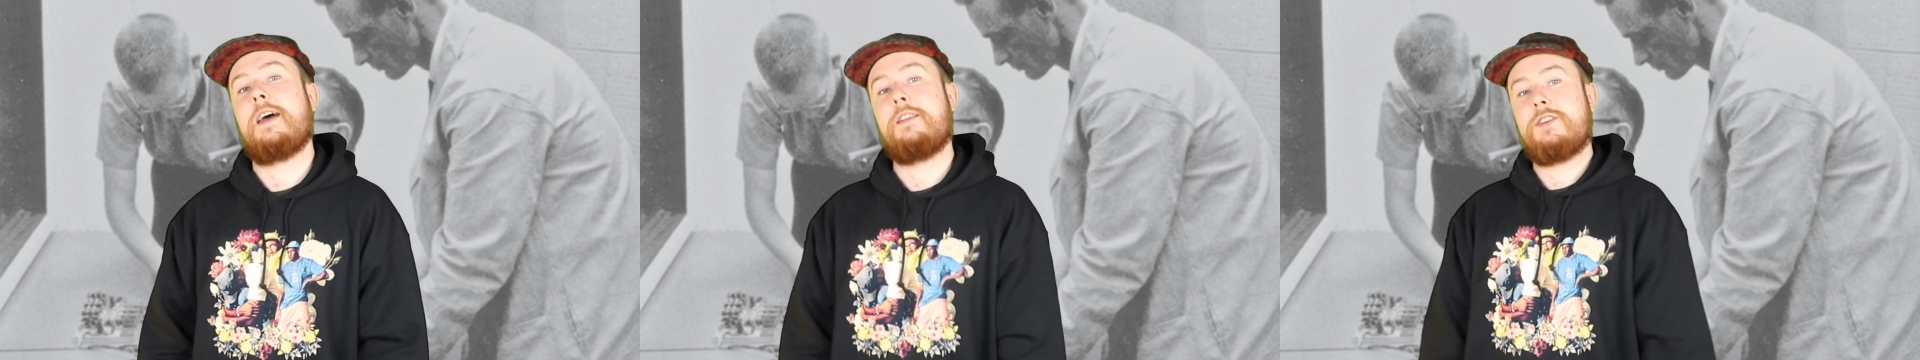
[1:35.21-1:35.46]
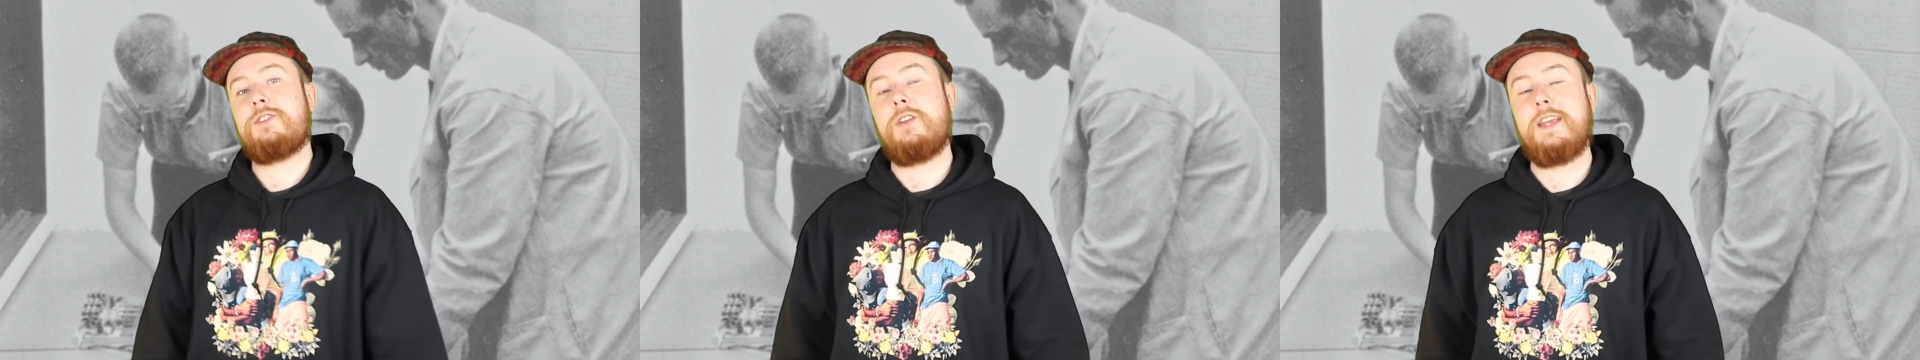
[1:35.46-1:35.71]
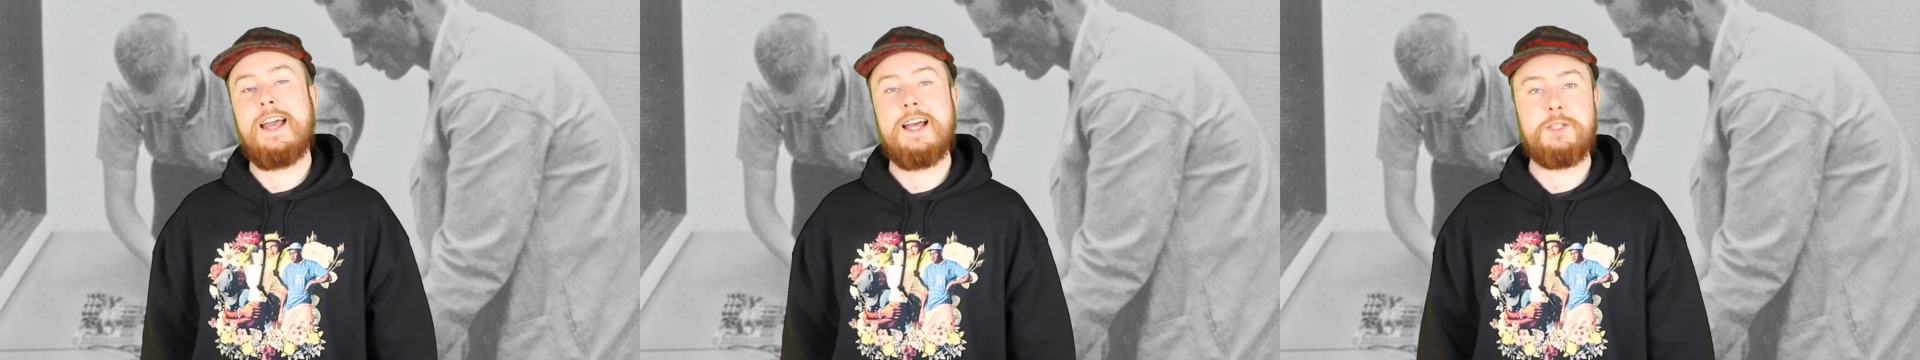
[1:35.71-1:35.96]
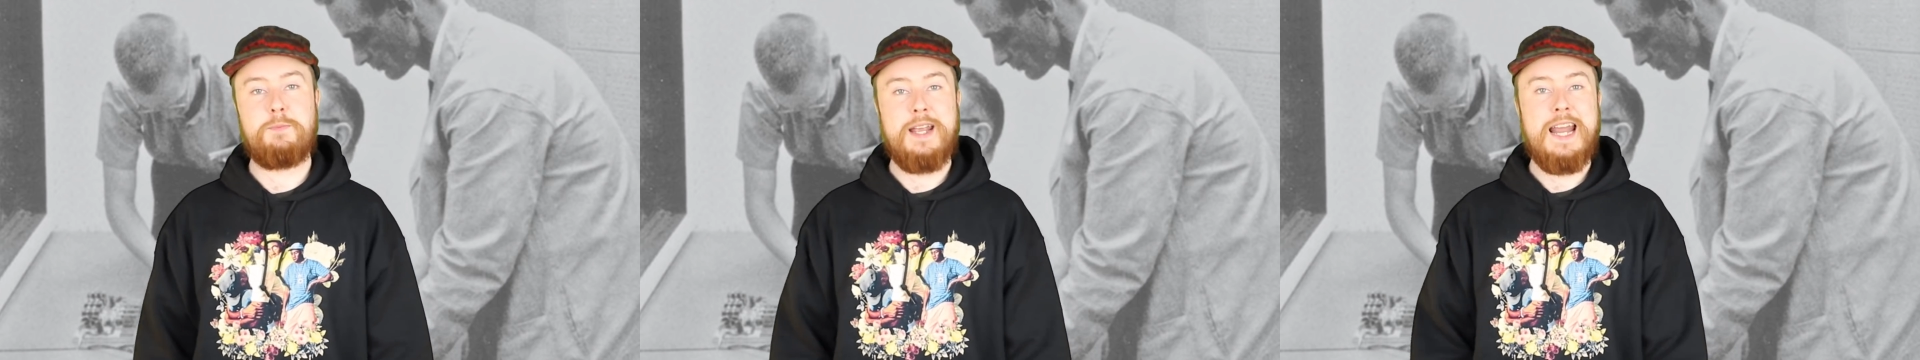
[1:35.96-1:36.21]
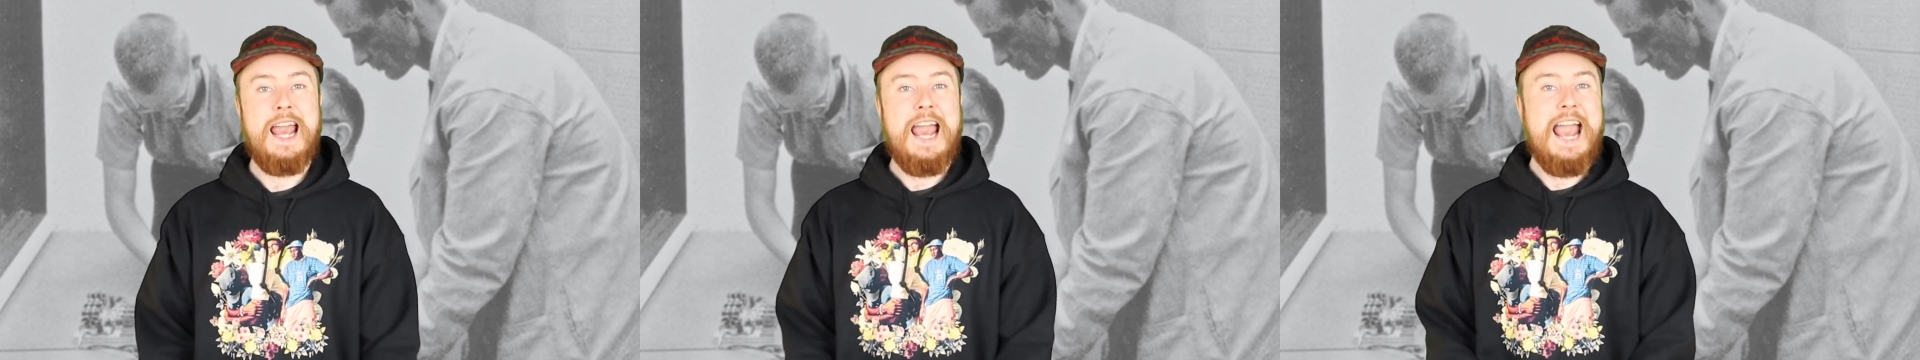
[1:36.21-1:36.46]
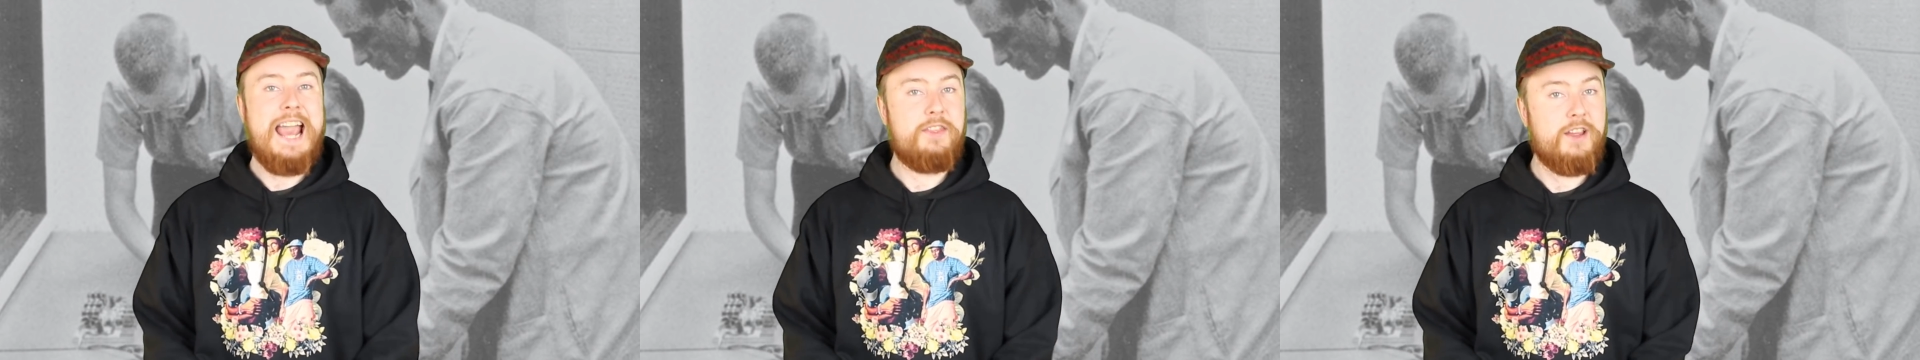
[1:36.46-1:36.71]
and the study has been
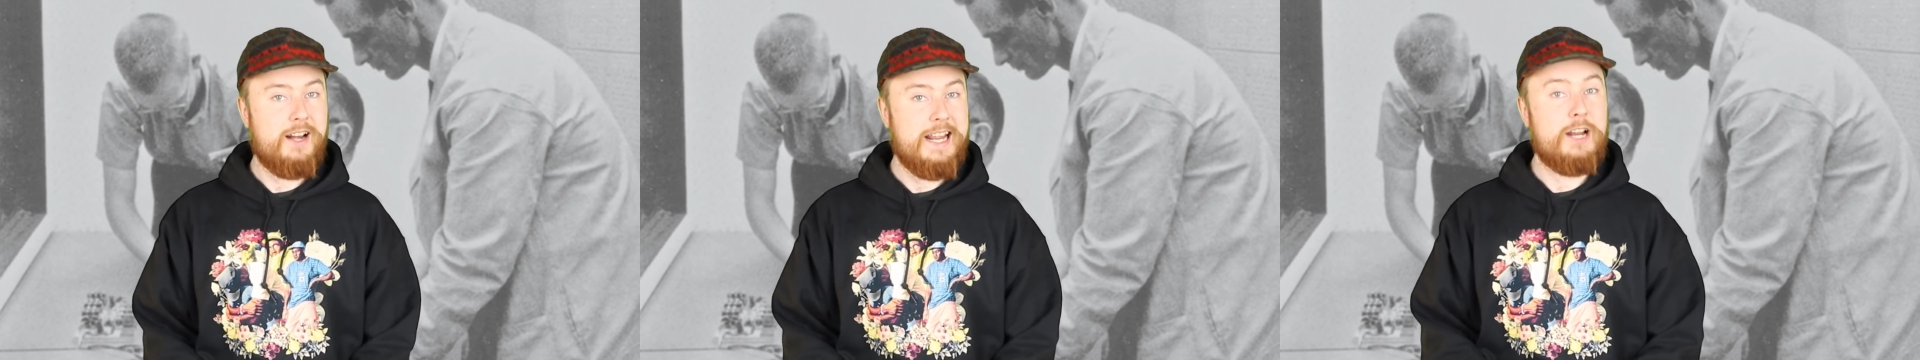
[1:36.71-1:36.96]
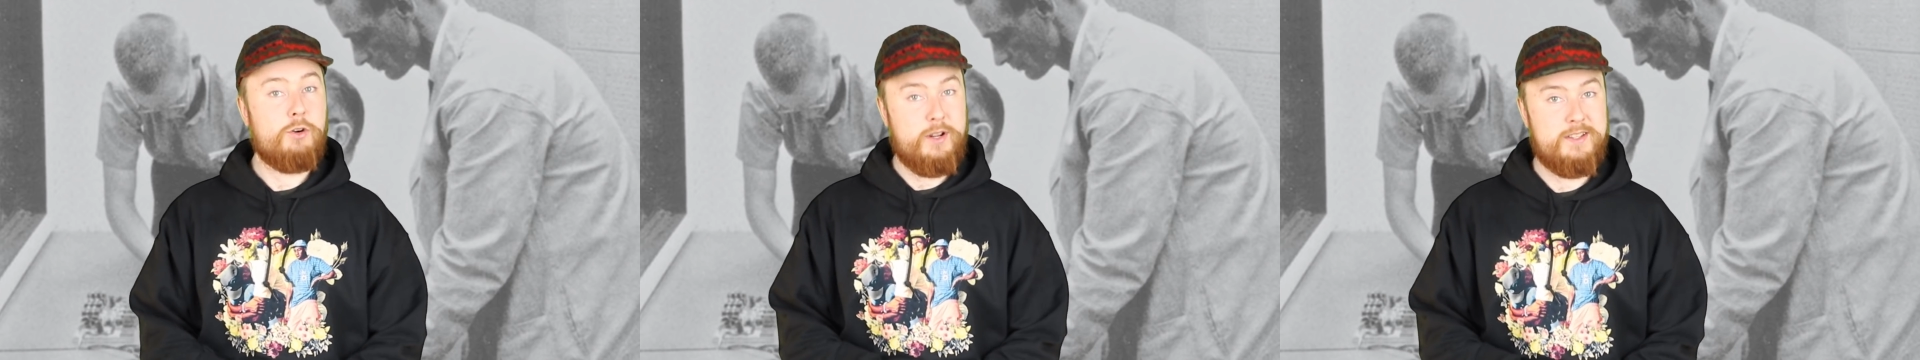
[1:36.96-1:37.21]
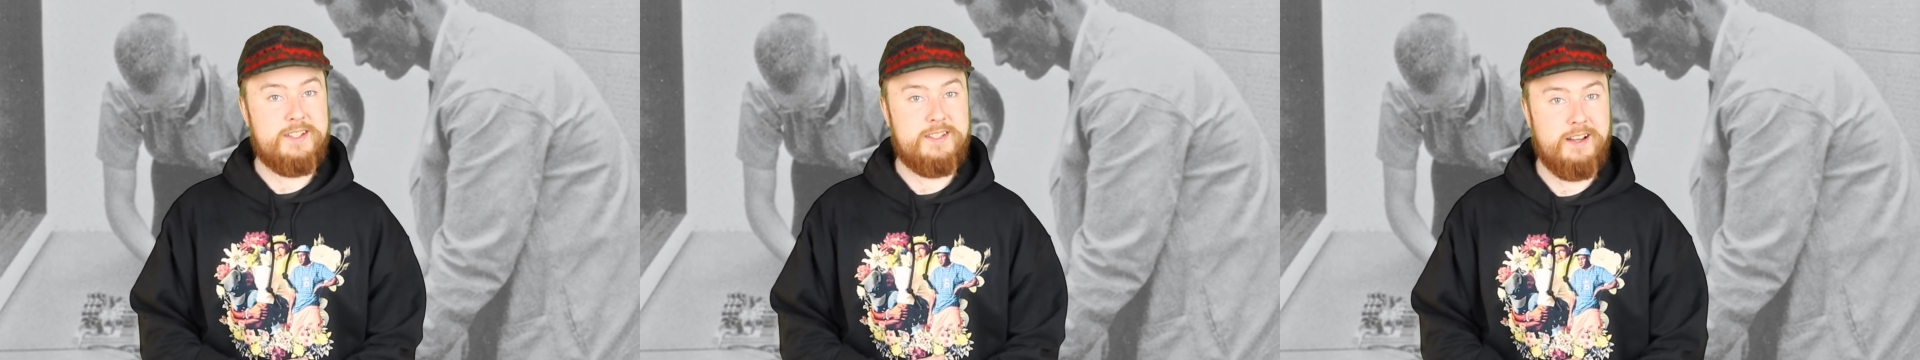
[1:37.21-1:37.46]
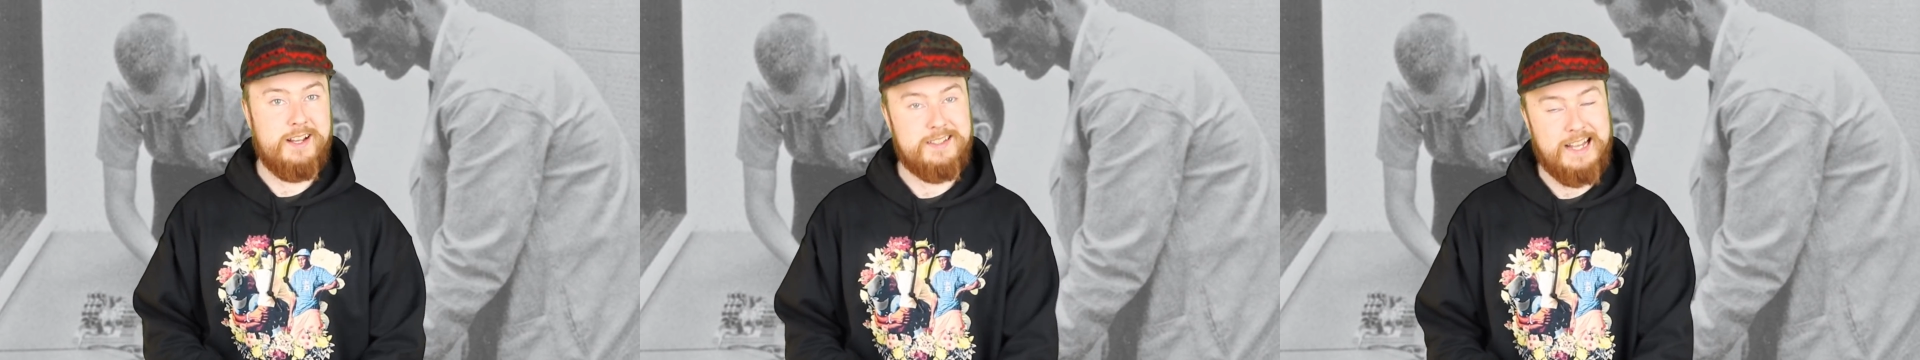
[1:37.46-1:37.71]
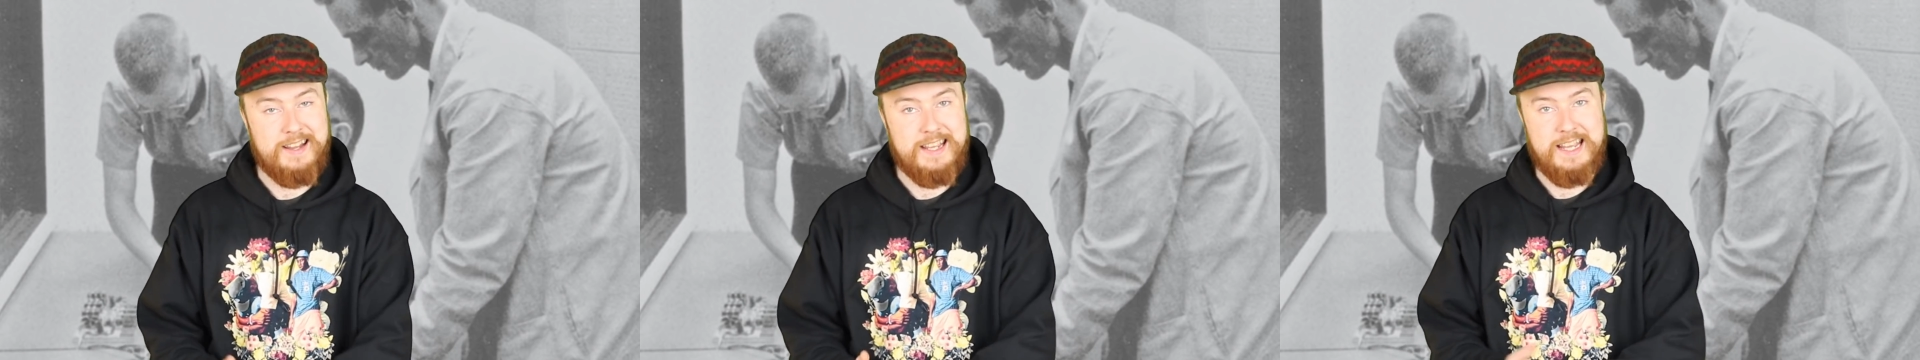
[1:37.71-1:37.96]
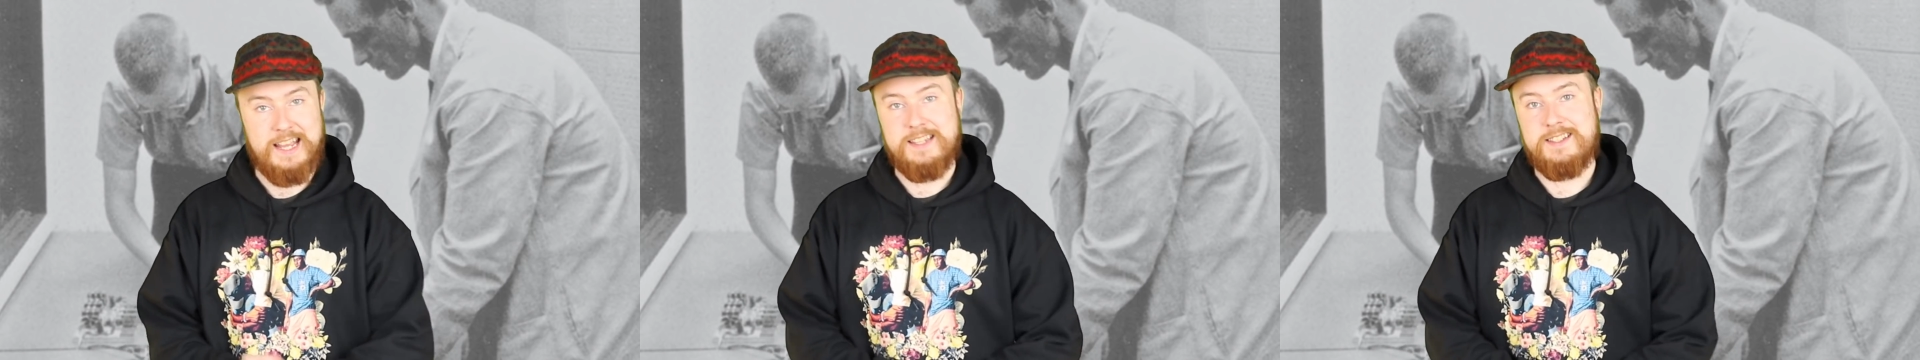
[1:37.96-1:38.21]
ethically criticized in the
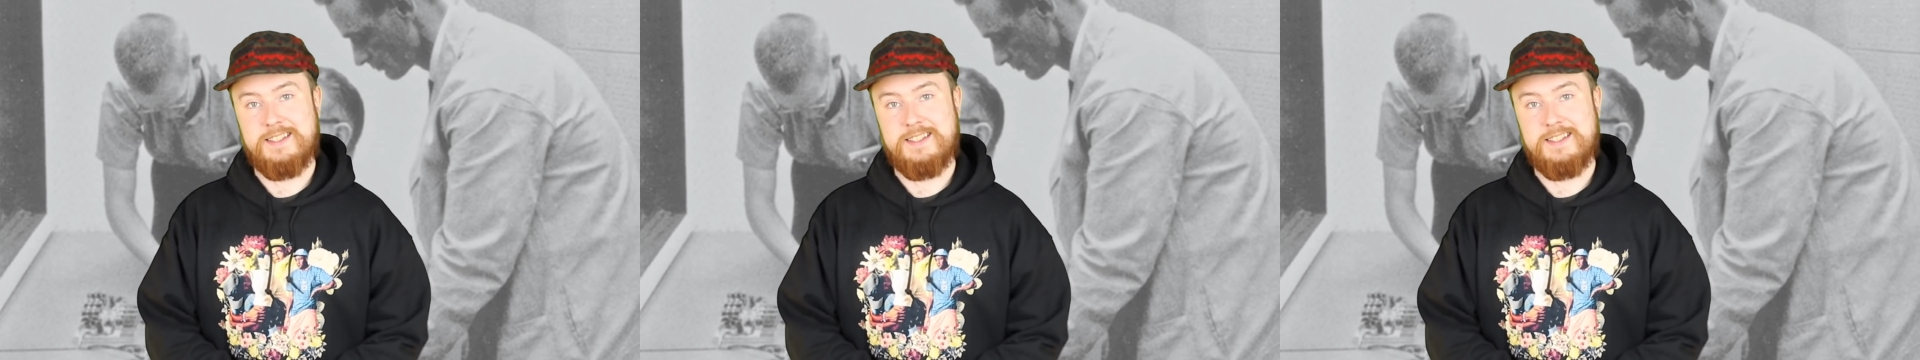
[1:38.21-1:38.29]
years